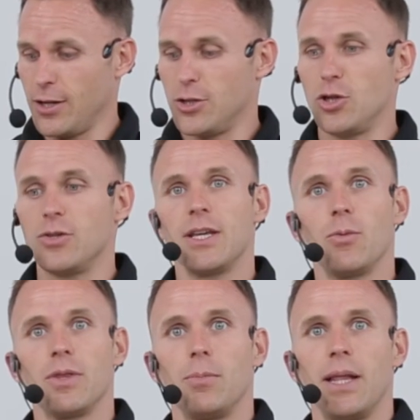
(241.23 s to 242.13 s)

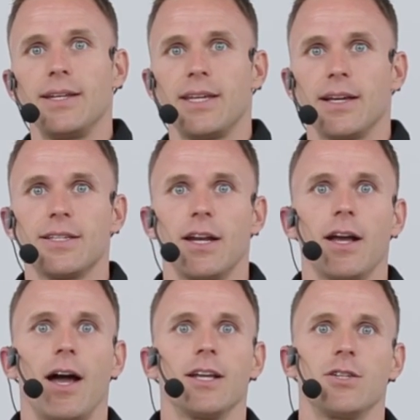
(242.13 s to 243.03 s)
Juicing with a BLENDTEC is going to
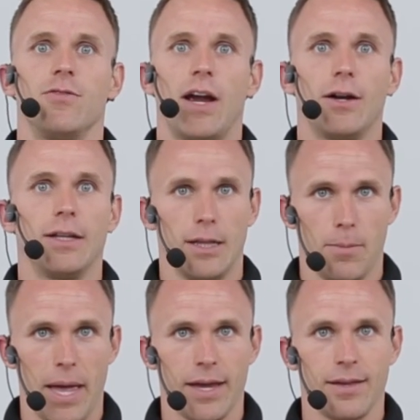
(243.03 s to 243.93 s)
cost you very little
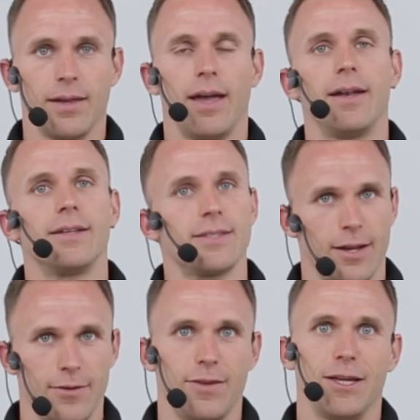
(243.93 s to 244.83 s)
to make, and it's
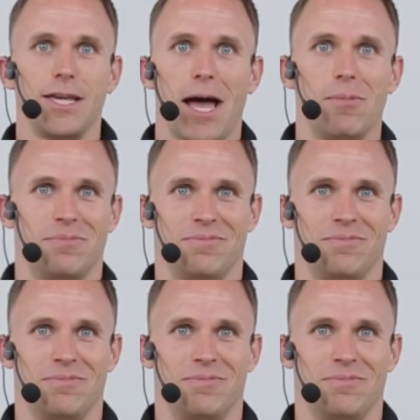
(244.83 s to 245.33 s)
going to fill you up.